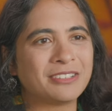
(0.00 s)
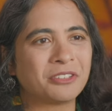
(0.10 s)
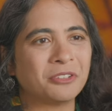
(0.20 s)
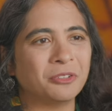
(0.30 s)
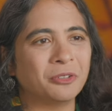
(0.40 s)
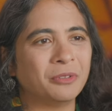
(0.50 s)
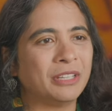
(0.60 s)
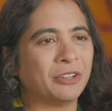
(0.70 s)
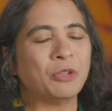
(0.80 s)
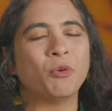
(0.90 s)
to,
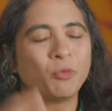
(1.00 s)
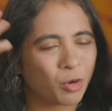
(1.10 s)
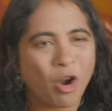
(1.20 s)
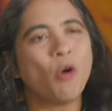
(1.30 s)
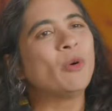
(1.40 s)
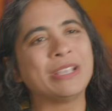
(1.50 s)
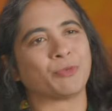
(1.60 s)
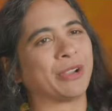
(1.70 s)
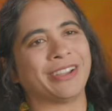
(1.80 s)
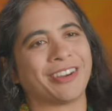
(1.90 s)
you know, you, we're
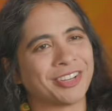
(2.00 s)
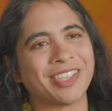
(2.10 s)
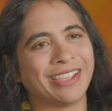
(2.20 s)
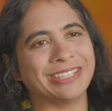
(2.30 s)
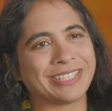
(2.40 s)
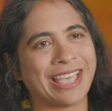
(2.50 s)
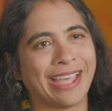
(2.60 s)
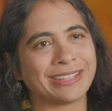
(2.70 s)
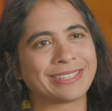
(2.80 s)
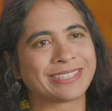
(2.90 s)
always wearing our science
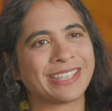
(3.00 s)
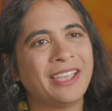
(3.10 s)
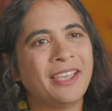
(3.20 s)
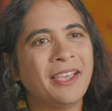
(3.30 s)
hats.